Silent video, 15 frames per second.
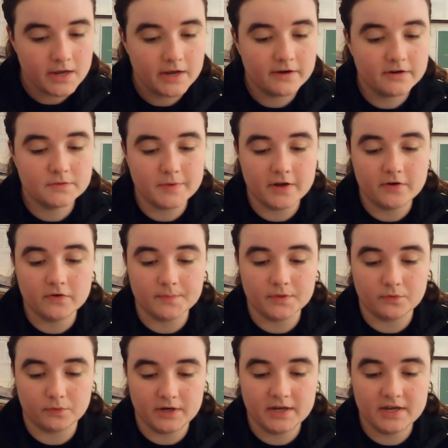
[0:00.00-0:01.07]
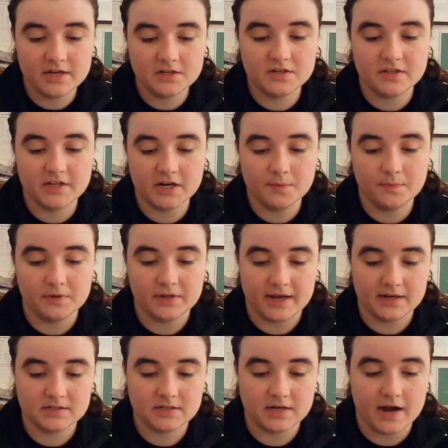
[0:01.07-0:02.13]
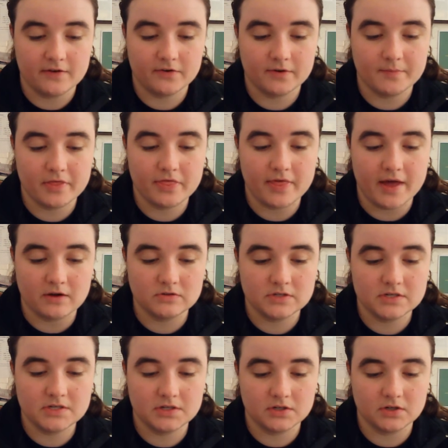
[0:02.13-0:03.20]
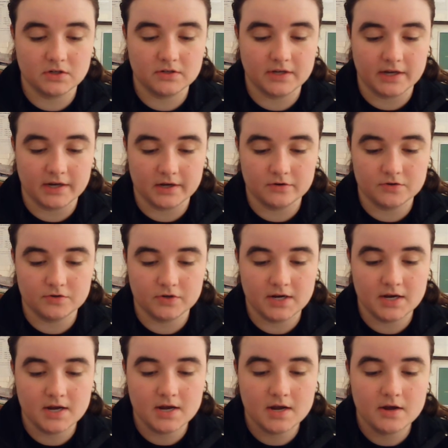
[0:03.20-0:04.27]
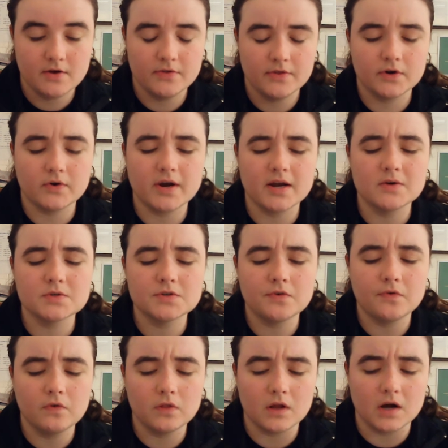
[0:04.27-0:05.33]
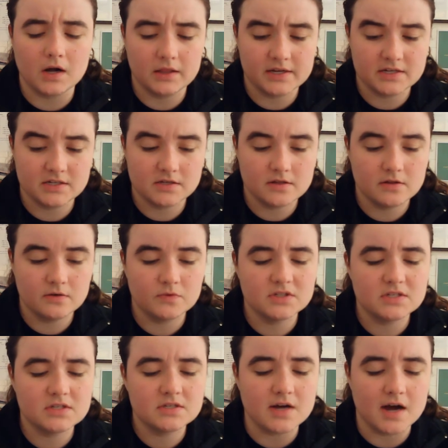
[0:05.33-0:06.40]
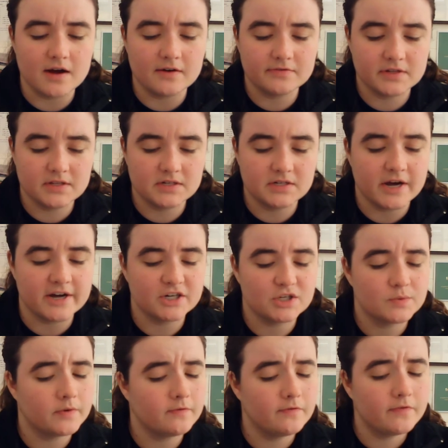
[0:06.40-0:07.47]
It was made from 3-inch thick planks cut from a 1,000-year-old ginkgo tree. The grain was flawless, the wood soft to the touch but